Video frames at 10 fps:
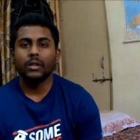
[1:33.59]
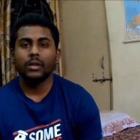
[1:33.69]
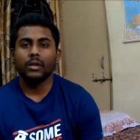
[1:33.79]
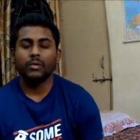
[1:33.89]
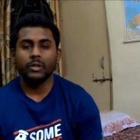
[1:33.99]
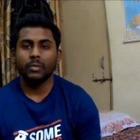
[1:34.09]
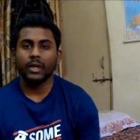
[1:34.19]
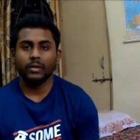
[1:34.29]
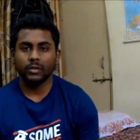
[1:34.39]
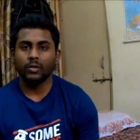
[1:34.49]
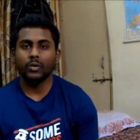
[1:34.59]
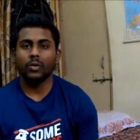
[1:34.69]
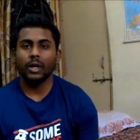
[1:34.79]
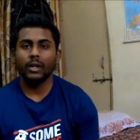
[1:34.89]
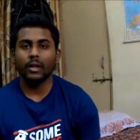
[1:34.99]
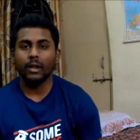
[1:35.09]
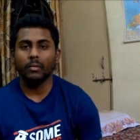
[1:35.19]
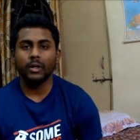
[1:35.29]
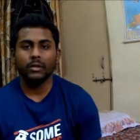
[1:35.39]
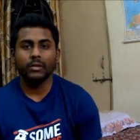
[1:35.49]
uh, which makes good quality
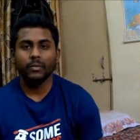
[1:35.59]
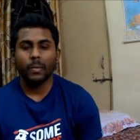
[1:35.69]
helmets